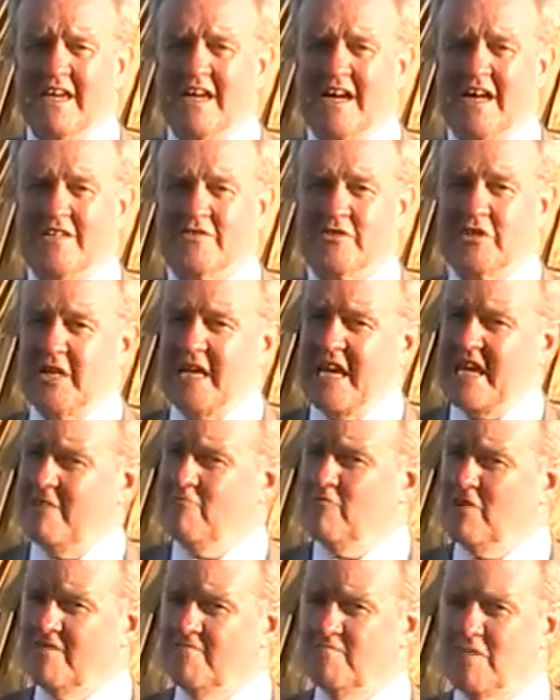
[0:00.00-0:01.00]
Uh, today
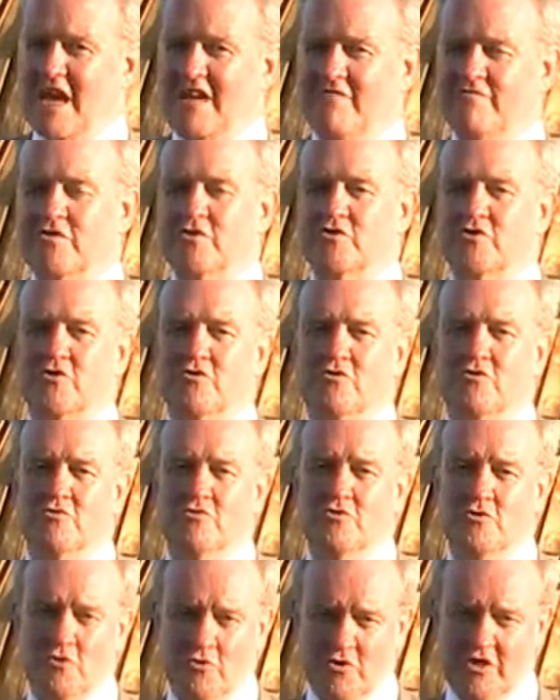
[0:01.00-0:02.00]
we've met the two
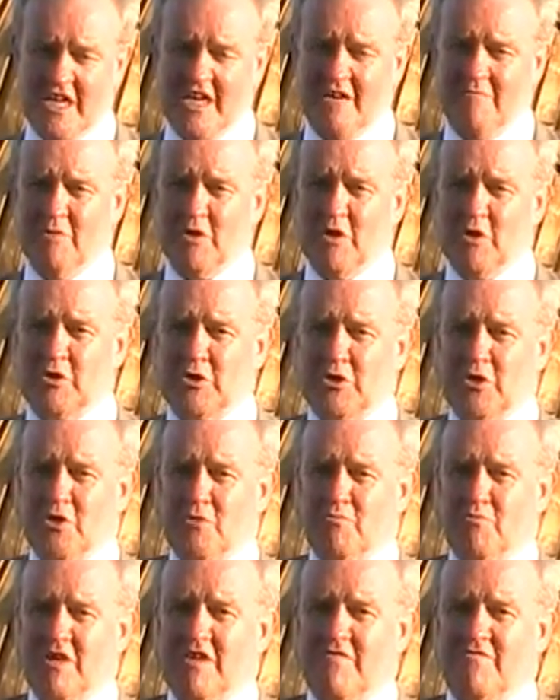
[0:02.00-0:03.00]
UK ministers
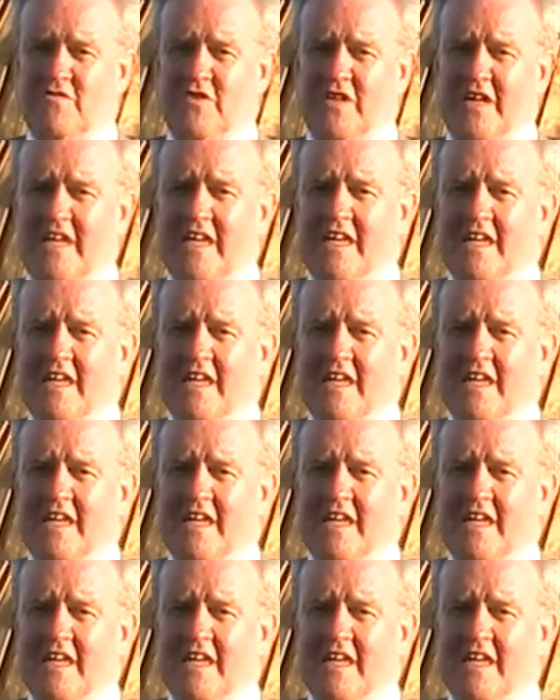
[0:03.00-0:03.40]
briefly.